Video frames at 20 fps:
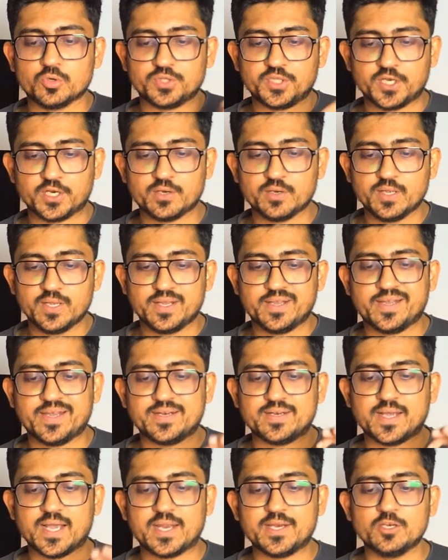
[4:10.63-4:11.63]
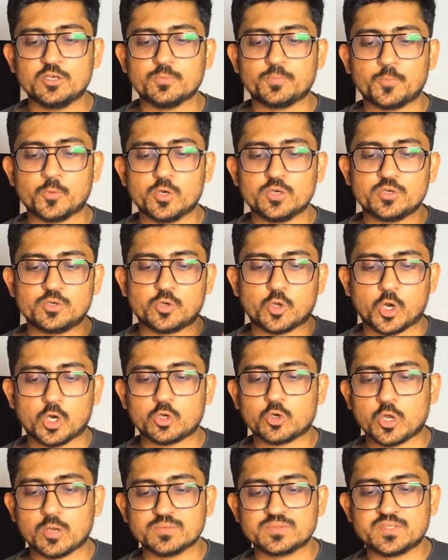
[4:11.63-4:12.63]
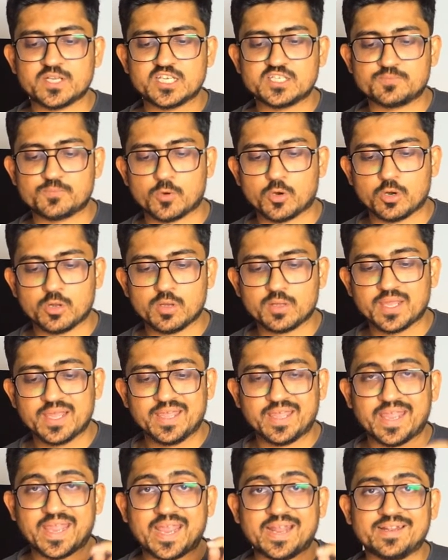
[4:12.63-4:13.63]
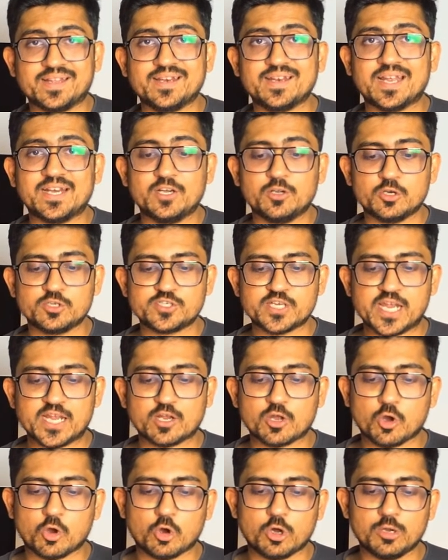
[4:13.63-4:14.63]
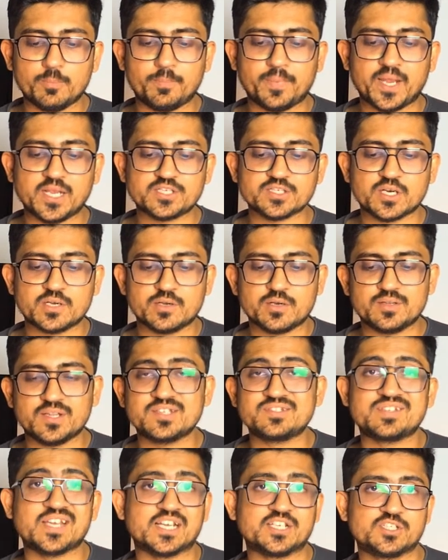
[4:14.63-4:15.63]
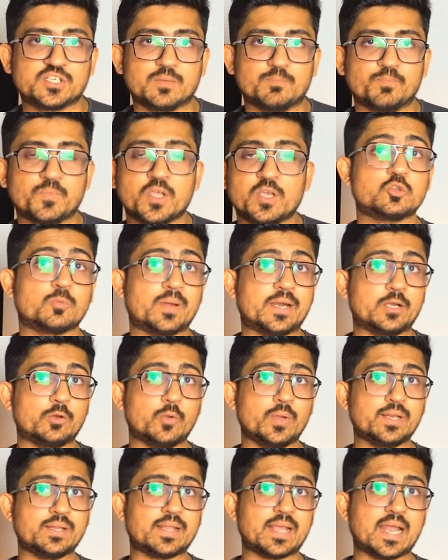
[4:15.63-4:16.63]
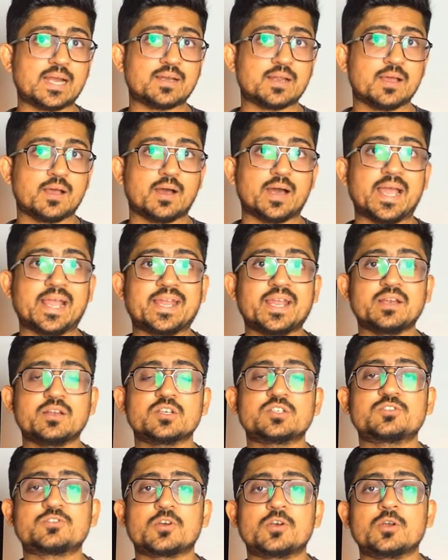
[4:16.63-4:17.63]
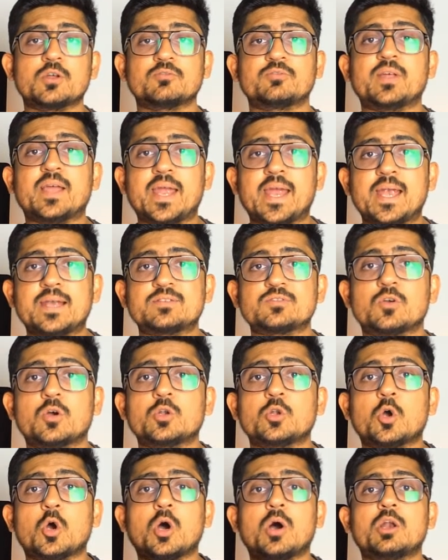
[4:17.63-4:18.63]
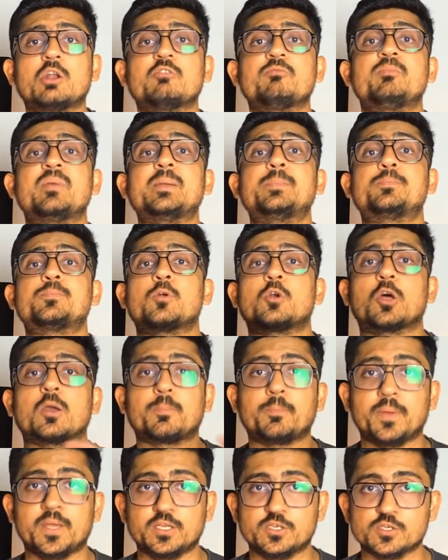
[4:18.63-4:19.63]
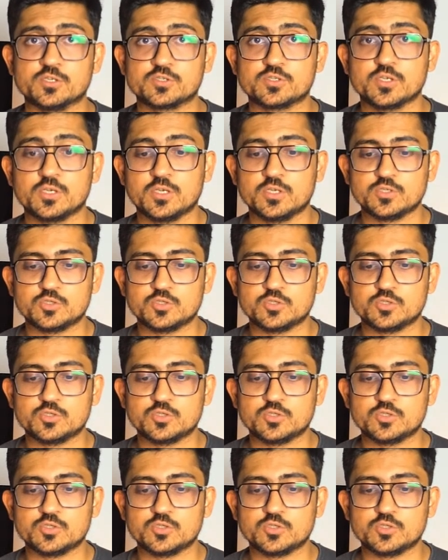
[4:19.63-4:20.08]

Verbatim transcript: go there and I need to put dot com slash product, and then I need to check all page under this section. So by doing that, I can just turn off the ads on all of my product pages.